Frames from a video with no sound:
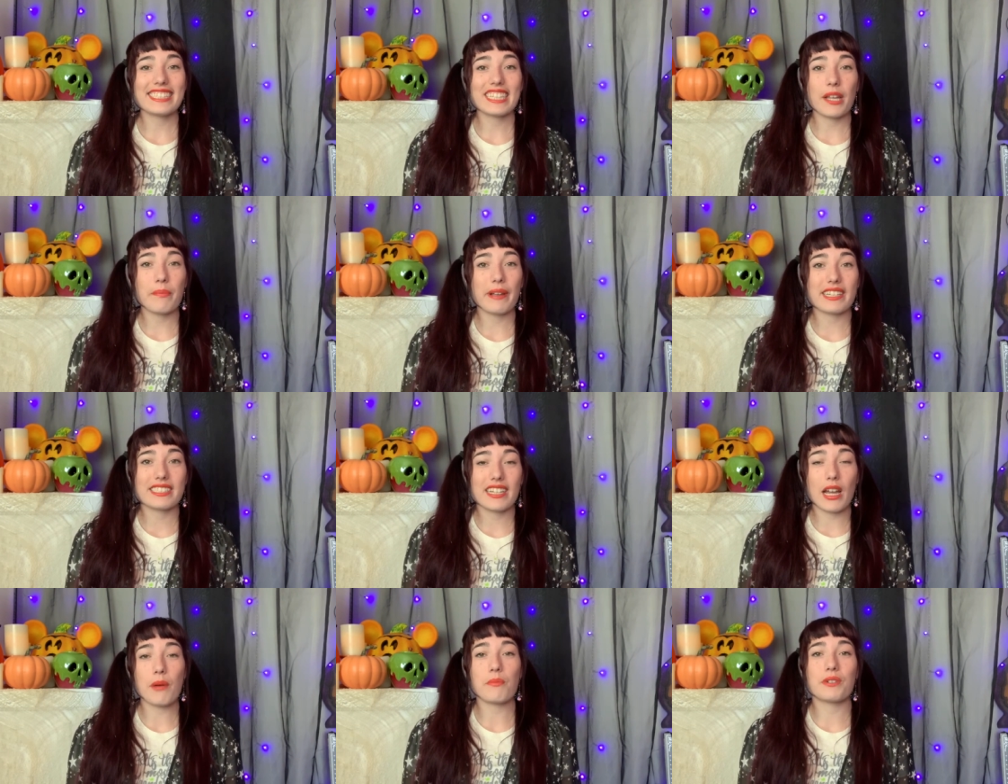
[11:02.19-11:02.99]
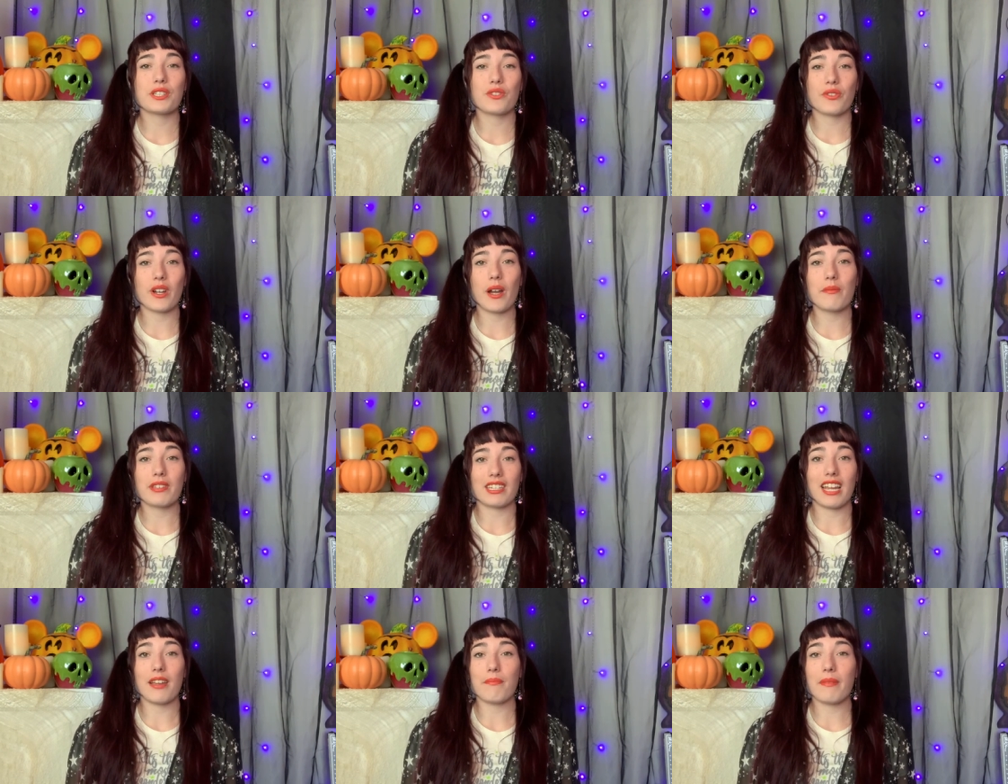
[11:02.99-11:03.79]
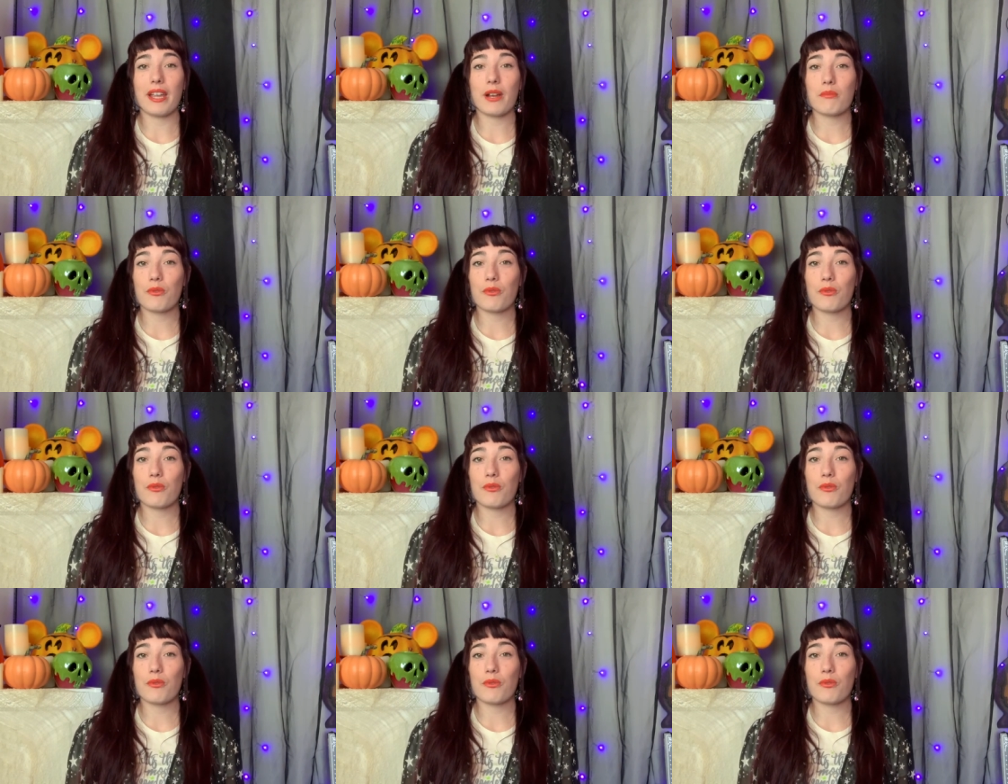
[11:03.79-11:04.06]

thing I picked up was from the Nightmare